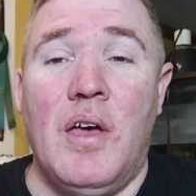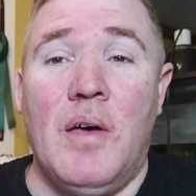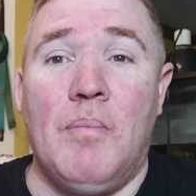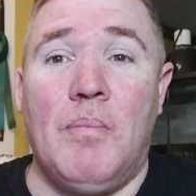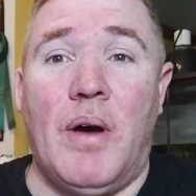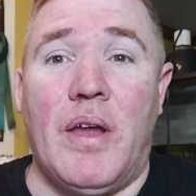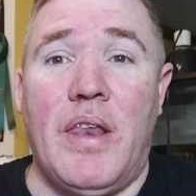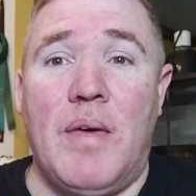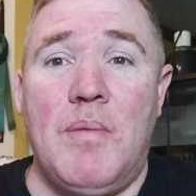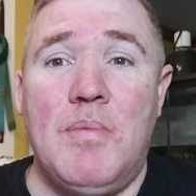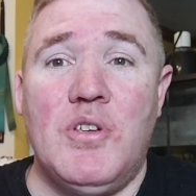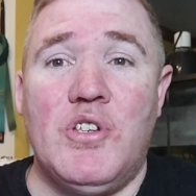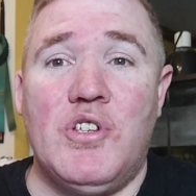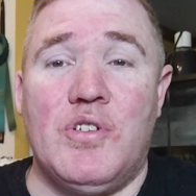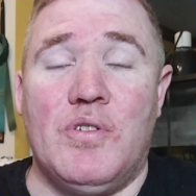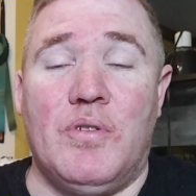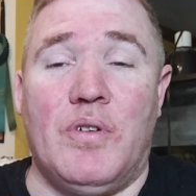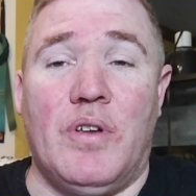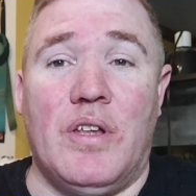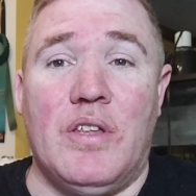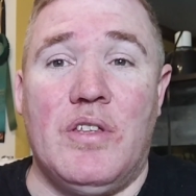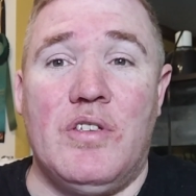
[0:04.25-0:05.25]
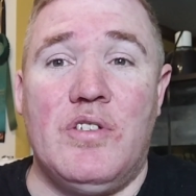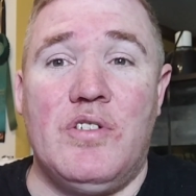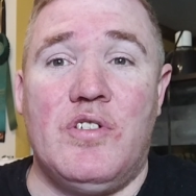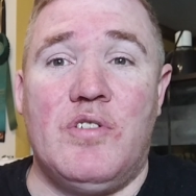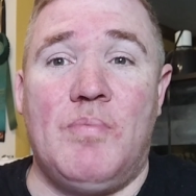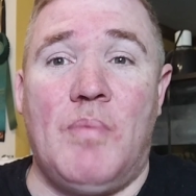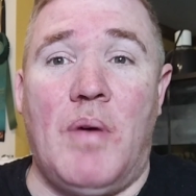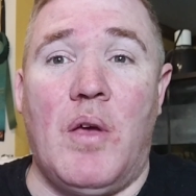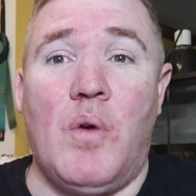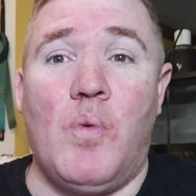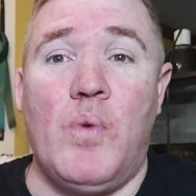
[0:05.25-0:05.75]
My name is Sean and this
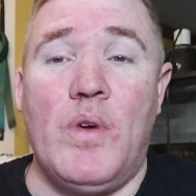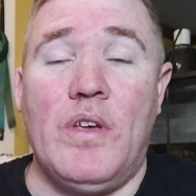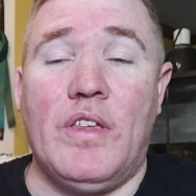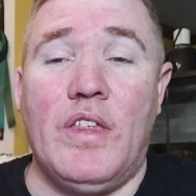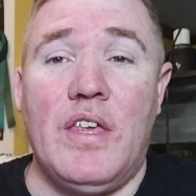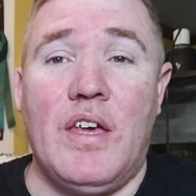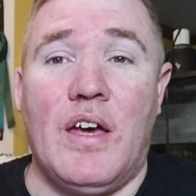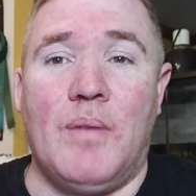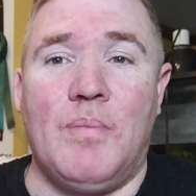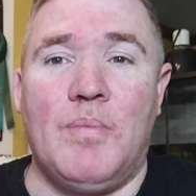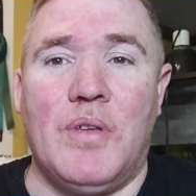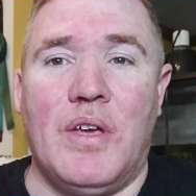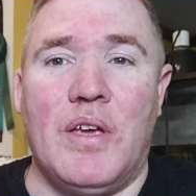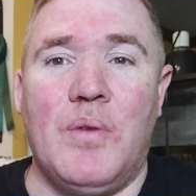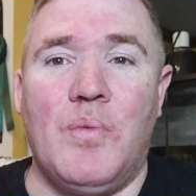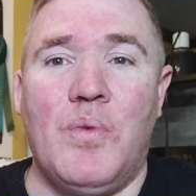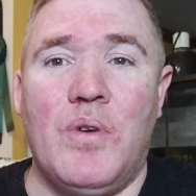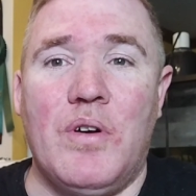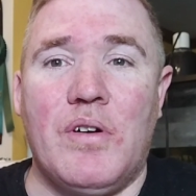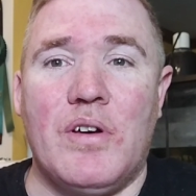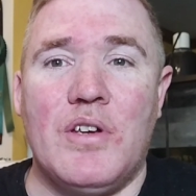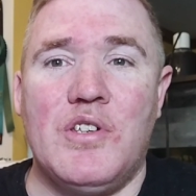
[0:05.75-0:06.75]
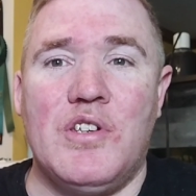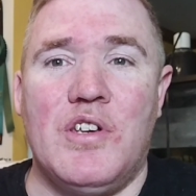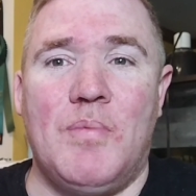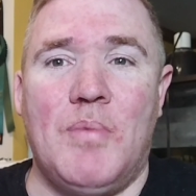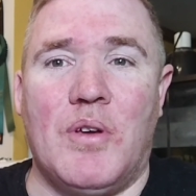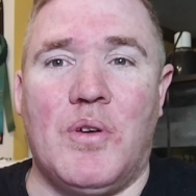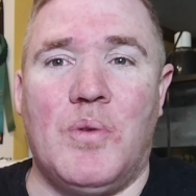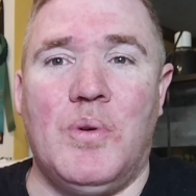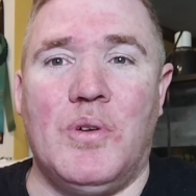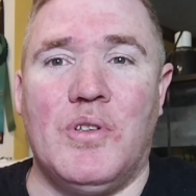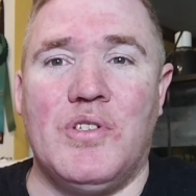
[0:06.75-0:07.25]
is my weekly update where I share
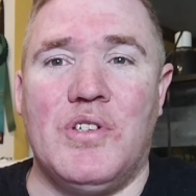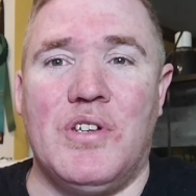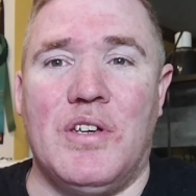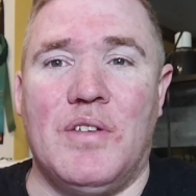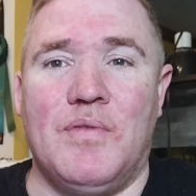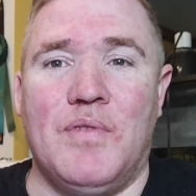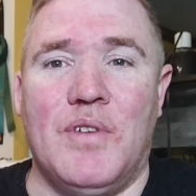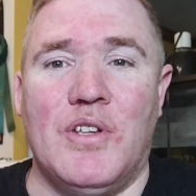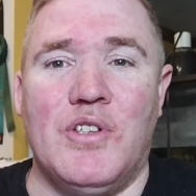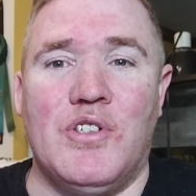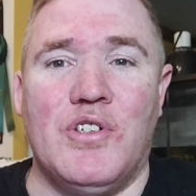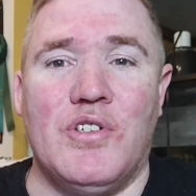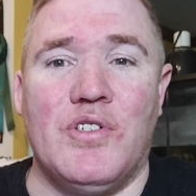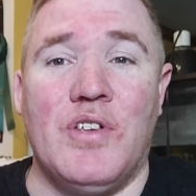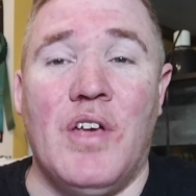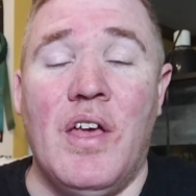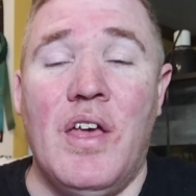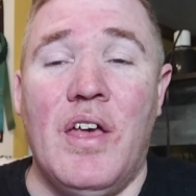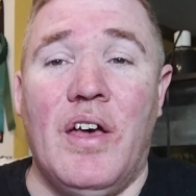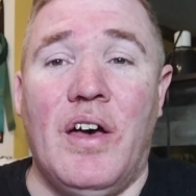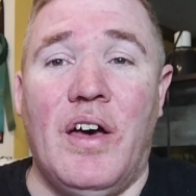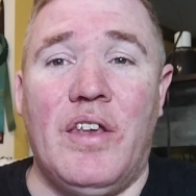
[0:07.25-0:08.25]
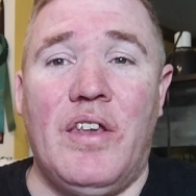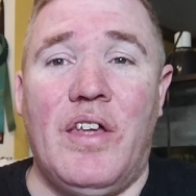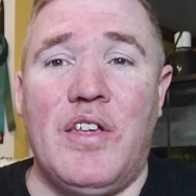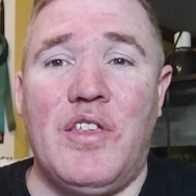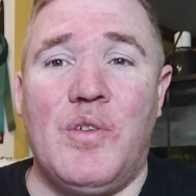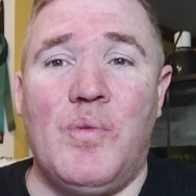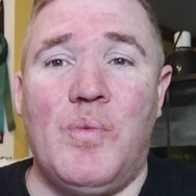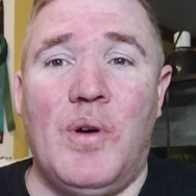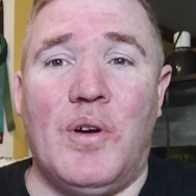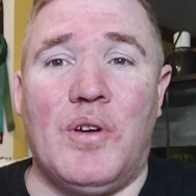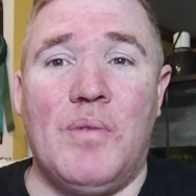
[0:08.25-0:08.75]
my quilting adventures. I'd like
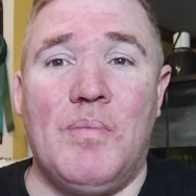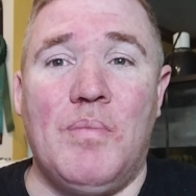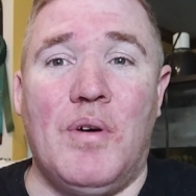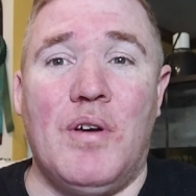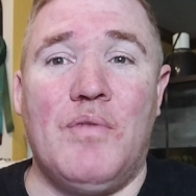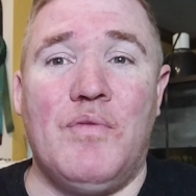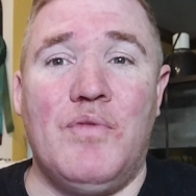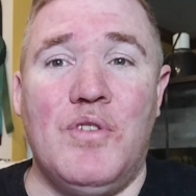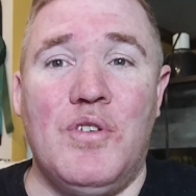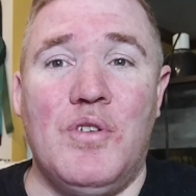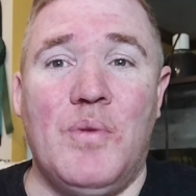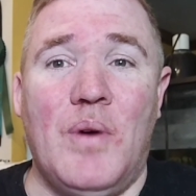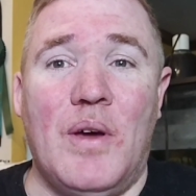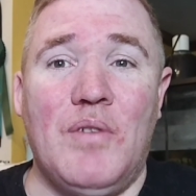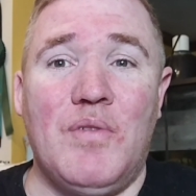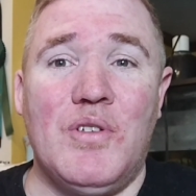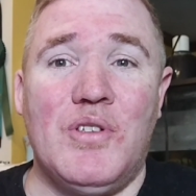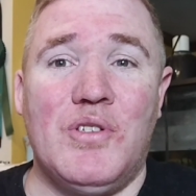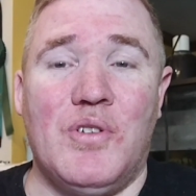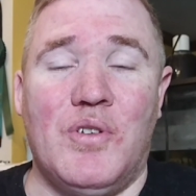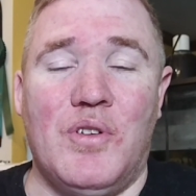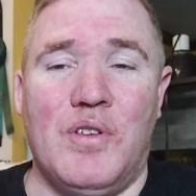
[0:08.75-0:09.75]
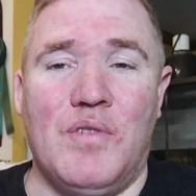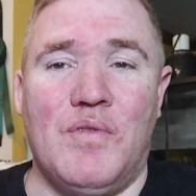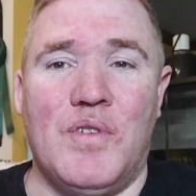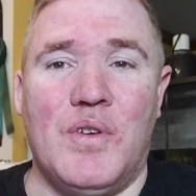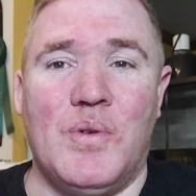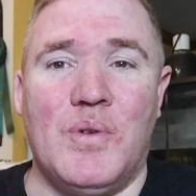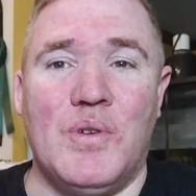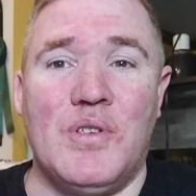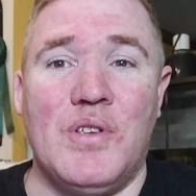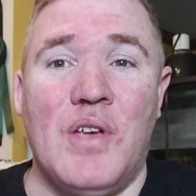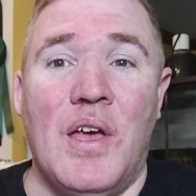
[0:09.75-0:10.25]
to welcome both new and returning
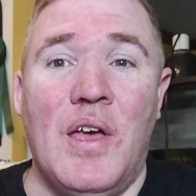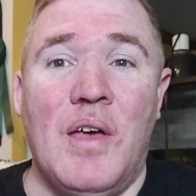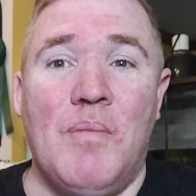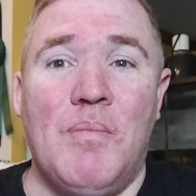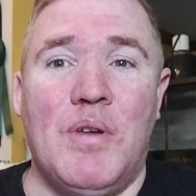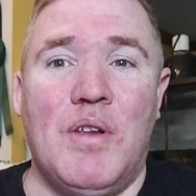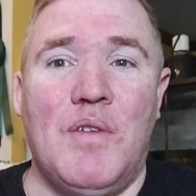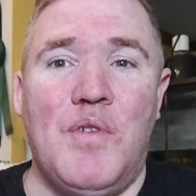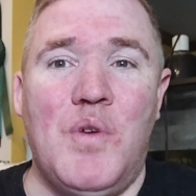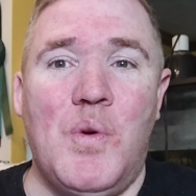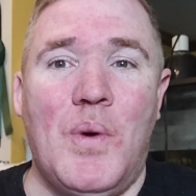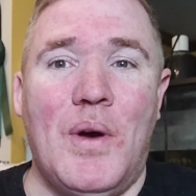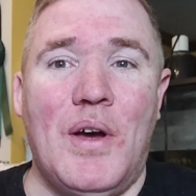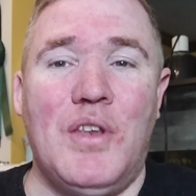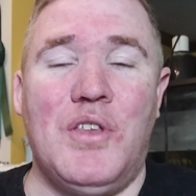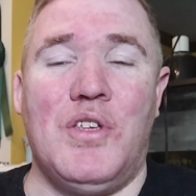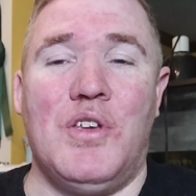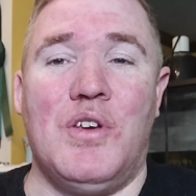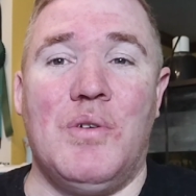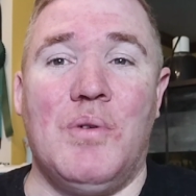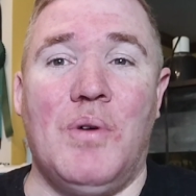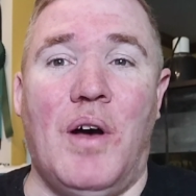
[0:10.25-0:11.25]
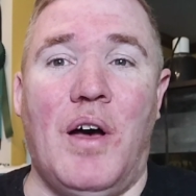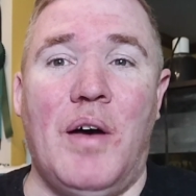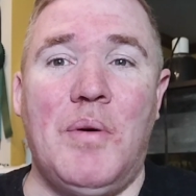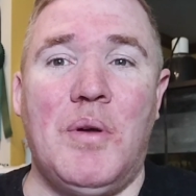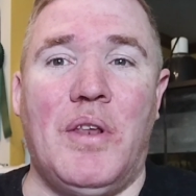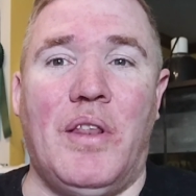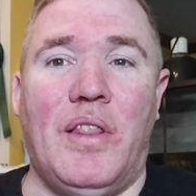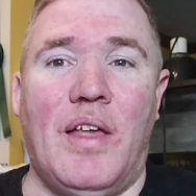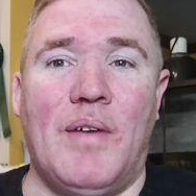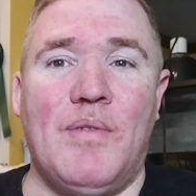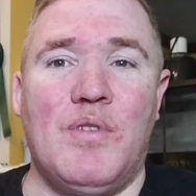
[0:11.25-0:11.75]
viewers, but if you are new, I
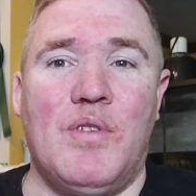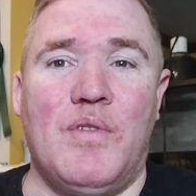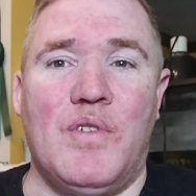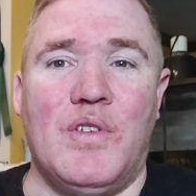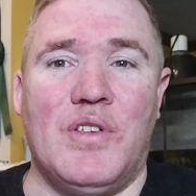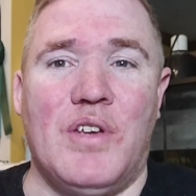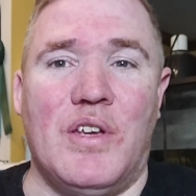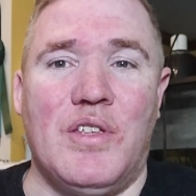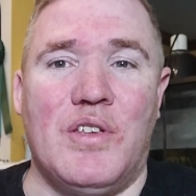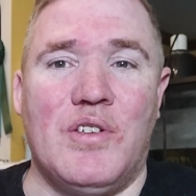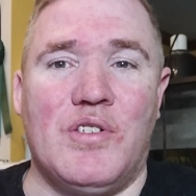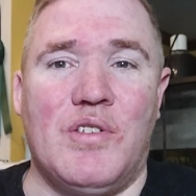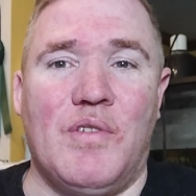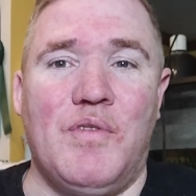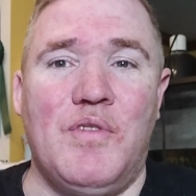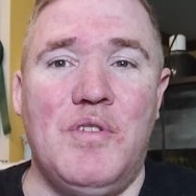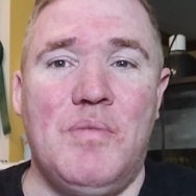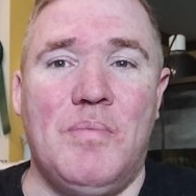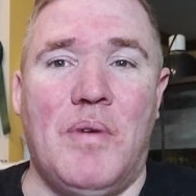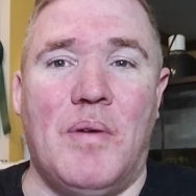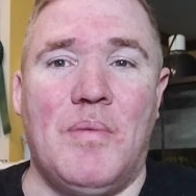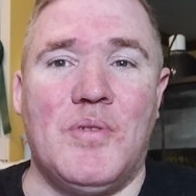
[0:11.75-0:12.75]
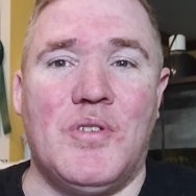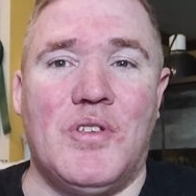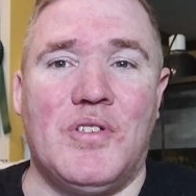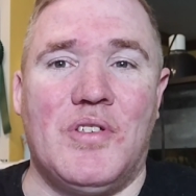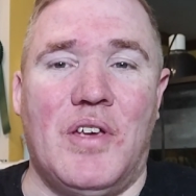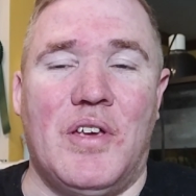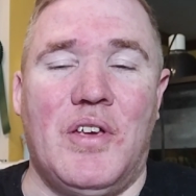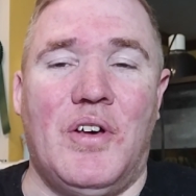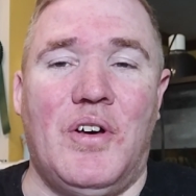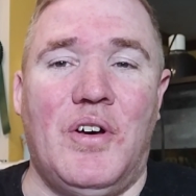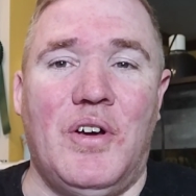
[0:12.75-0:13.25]
would love it if you take just a few moments to
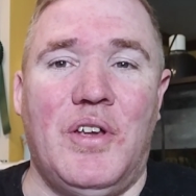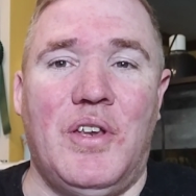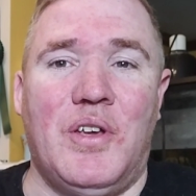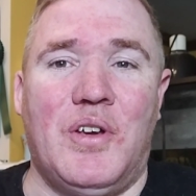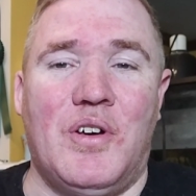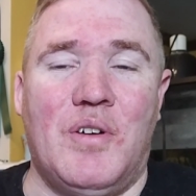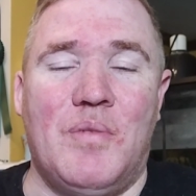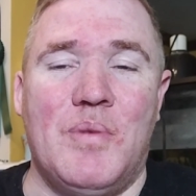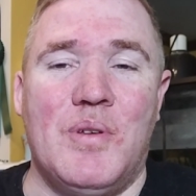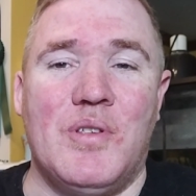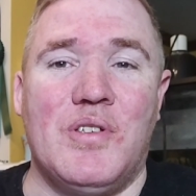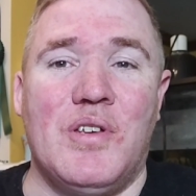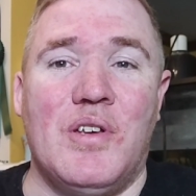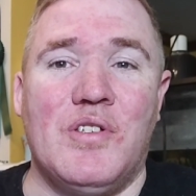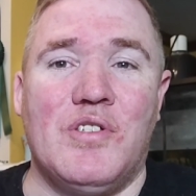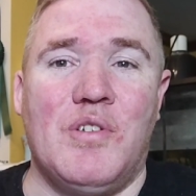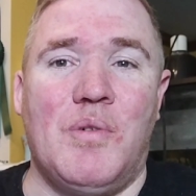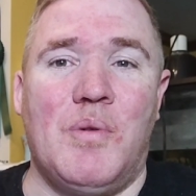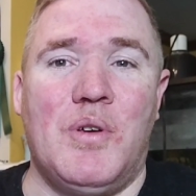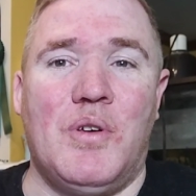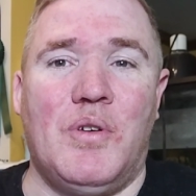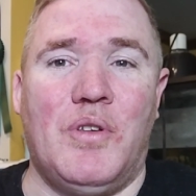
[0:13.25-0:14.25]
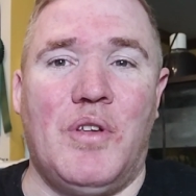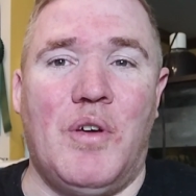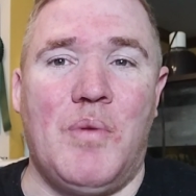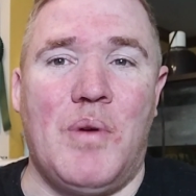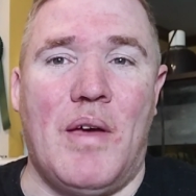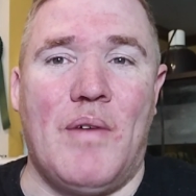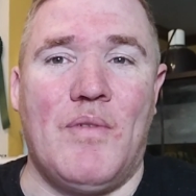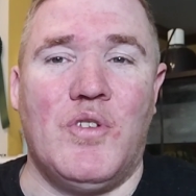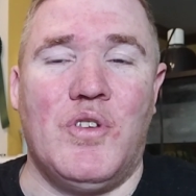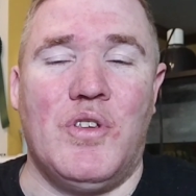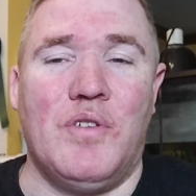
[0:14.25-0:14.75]
say hi in the comments so we all know we
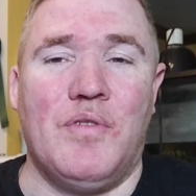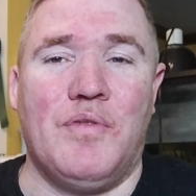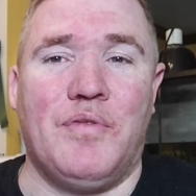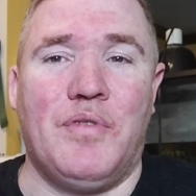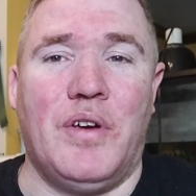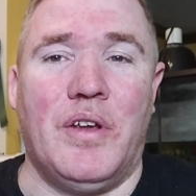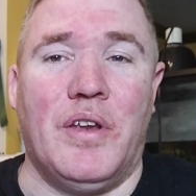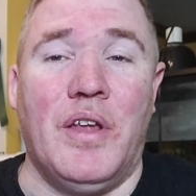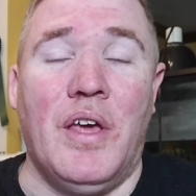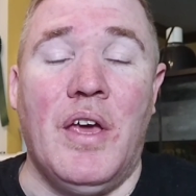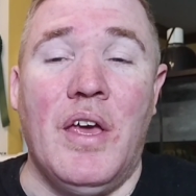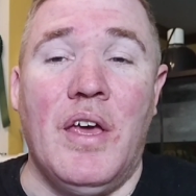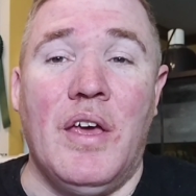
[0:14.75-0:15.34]
have a new friend.